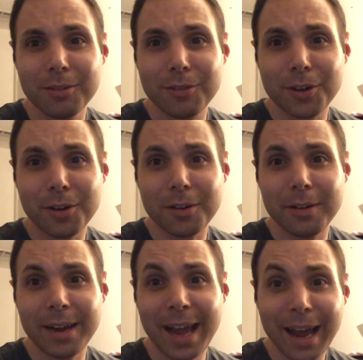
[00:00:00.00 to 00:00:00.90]
for
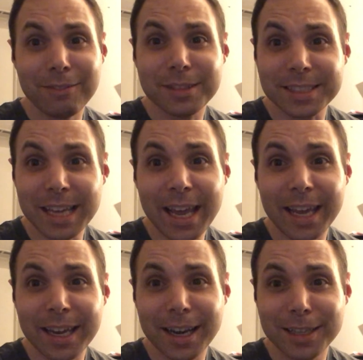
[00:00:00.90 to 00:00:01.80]
half the
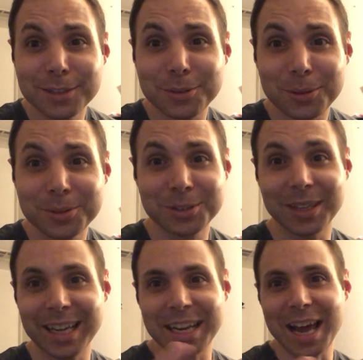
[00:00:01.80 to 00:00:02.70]
day in high school. So
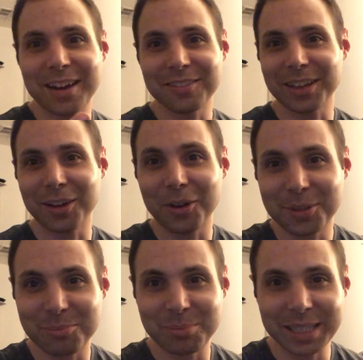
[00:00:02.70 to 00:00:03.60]
I got out of like all
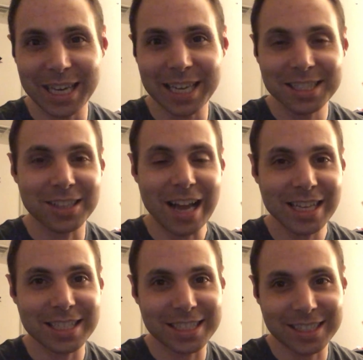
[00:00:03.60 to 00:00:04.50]
the BS
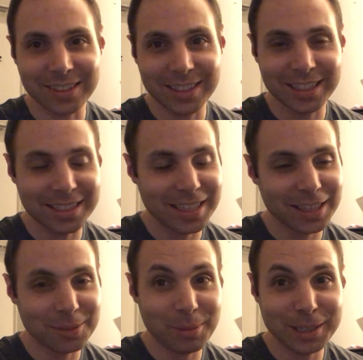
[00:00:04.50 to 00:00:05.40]
classes. I only had to
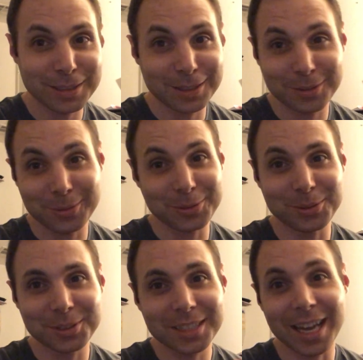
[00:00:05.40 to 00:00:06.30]
take the basics, which
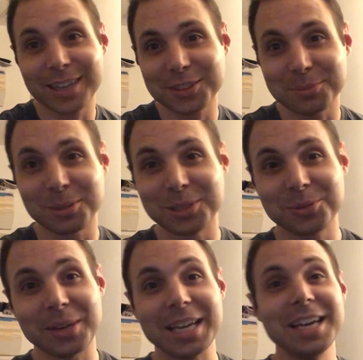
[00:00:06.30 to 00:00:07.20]
was actually pretty
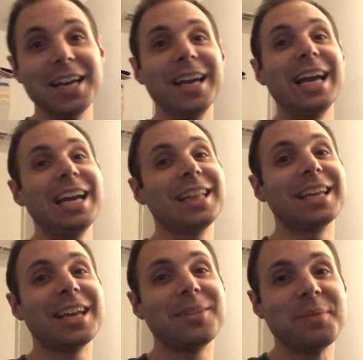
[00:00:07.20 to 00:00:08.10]
sweet. And
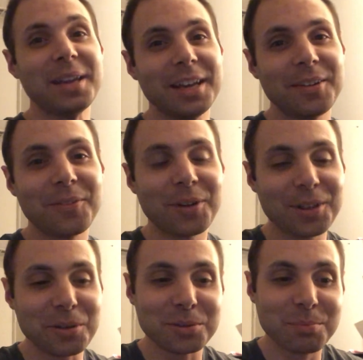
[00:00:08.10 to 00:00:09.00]
they gave me one
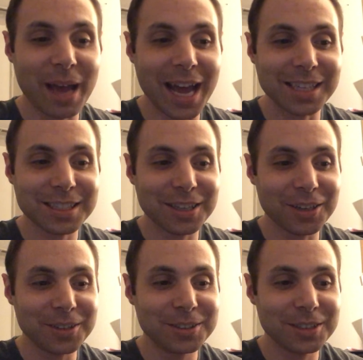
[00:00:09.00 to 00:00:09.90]
of those
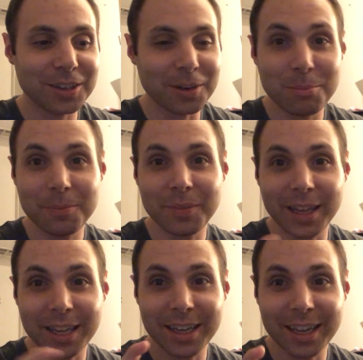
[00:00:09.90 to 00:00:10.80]
passcodes, or
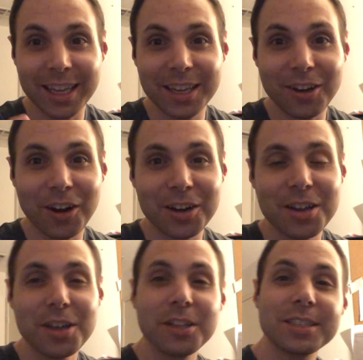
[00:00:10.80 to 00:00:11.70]
like a key card
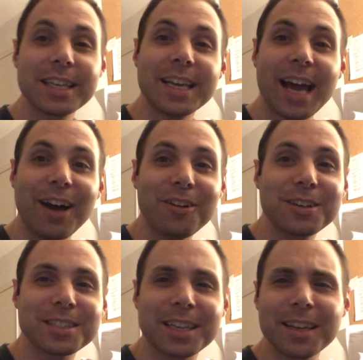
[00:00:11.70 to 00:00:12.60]
to get out,
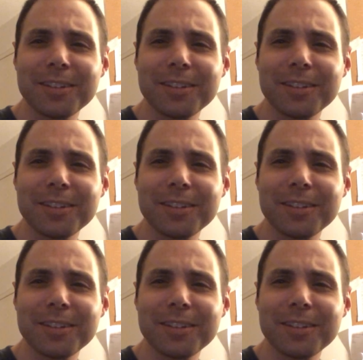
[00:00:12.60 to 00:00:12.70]
because